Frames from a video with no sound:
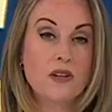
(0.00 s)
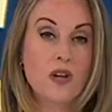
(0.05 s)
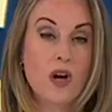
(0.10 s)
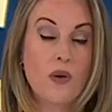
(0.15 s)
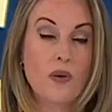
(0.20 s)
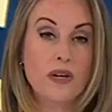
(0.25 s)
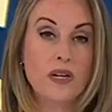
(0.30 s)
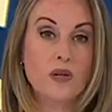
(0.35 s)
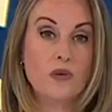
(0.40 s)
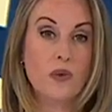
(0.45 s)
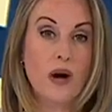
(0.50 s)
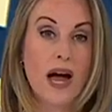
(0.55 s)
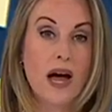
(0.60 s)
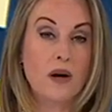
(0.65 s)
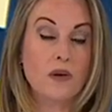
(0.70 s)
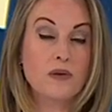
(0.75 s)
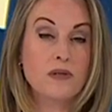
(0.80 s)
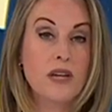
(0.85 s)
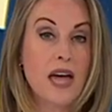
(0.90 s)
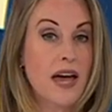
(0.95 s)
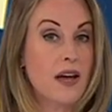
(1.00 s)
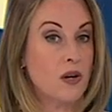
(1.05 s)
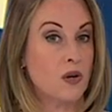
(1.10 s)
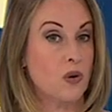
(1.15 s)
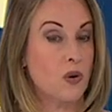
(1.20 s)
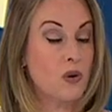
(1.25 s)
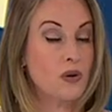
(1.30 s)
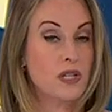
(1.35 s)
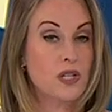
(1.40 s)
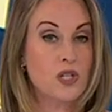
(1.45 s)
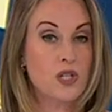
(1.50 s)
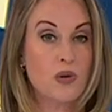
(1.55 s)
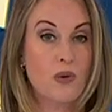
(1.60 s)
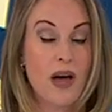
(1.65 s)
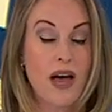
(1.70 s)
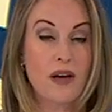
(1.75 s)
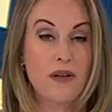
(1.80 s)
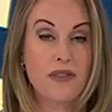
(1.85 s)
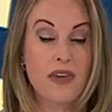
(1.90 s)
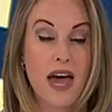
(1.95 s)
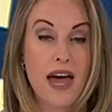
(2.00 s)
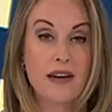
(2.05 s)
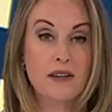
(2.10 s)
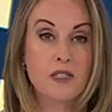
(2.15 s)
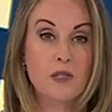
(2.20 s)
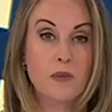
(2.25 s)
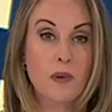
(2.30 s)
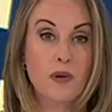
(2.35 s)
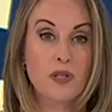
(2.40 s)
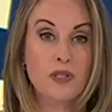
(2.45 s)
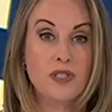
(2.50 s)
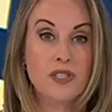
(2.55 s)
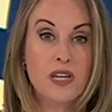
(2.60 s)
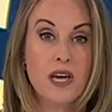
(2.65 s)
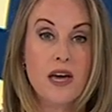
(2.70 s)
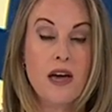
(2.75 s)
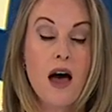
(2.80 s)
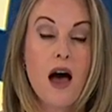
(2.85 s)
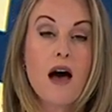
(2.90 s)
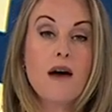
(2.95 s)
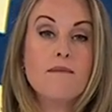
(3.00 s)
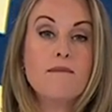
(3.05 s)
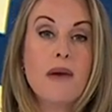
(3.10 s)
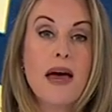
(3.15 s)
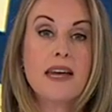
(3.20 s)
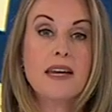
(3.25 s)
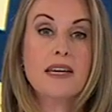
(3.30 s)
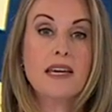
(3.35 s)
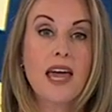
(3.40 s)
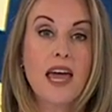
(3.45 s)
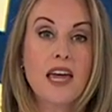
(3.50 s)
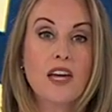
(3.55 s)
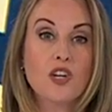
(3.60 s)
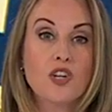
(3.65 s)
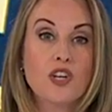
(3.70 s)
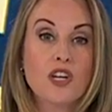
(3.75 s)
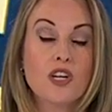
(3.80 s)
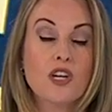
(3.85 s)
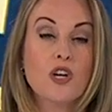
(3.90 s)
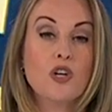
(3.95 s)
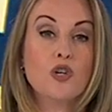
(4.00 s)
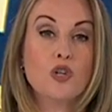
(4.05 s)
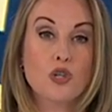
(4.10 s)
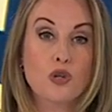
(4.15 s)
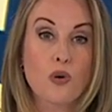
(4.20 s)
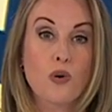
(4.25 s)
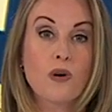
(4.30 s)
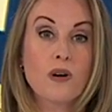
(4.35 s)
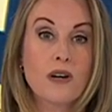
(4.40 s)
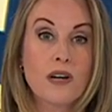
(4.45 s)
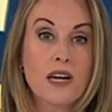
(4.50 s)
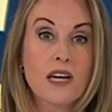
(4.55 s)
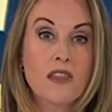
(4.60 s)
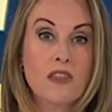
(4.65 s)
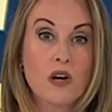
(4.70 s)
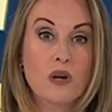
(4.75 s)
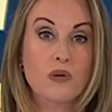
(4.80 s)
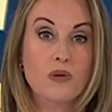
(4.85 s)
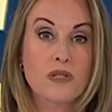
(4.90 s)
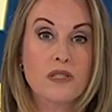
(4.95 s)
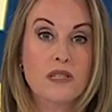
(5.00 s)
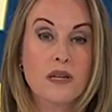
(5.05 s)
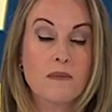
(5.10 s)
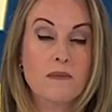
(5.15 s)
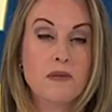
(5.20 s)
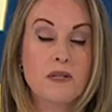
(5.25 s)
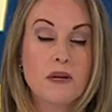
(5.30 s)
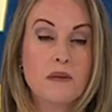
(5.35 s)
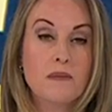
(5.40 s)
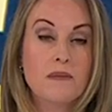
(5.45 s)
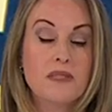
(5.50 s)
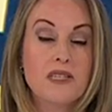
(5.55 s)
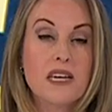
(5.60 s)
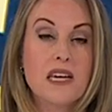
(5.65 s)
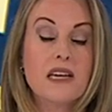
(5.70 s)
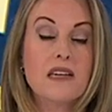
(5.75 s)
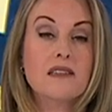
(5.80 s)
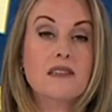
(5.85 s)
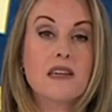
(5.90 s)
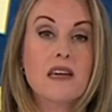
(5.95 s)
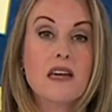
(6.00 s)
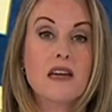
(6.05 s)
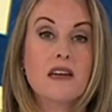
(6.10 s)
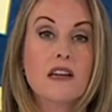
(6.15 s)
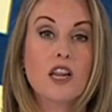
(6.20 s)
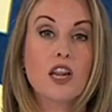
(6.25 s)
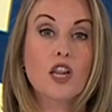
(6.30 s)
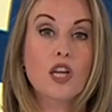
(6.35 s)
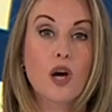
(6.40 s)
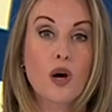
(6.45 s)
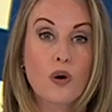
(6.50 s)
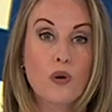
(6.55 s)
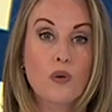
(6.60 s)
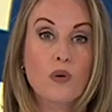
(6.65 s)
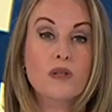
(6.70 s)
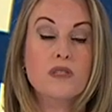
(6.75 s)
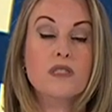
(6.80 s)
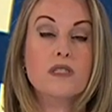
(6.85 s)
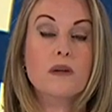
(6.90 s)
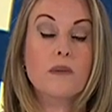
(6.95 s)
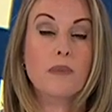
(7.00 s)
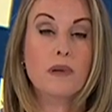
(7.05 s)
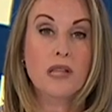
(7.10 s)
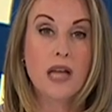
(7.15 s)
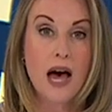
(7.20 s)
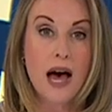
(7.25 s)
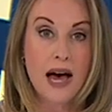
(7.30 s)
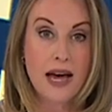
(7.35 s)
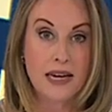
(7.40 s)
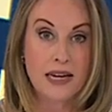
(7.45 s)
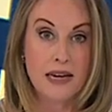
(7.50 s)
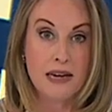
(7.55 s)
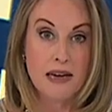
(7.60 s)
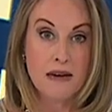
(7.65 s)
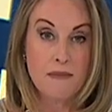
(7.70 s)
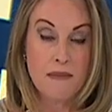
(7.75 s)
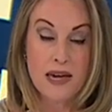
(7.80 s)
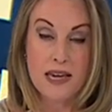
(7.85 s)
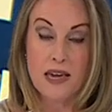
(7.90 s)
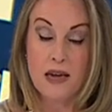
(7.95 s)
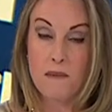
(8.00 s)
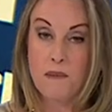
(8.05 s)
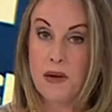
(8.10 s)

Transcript: going around, and according to health experts, a medication shortening those symptoms is in low supply, making